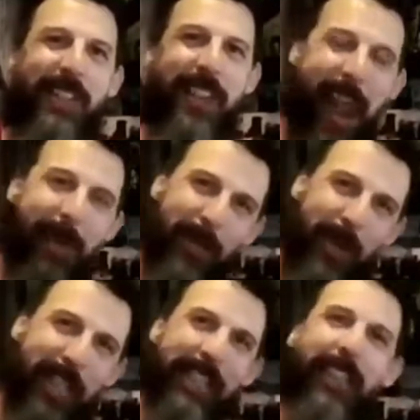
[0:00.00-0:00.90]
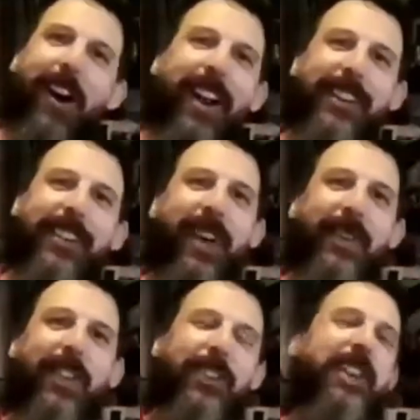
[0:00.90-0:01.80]
and I haven't really locked that
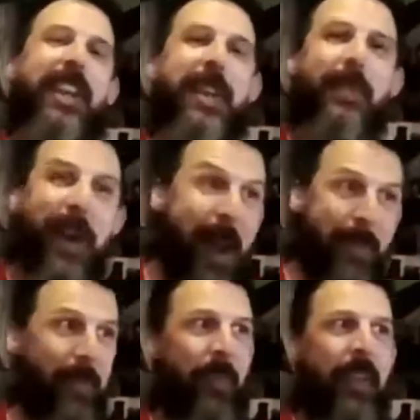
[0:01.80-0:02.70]
vision in, but I'm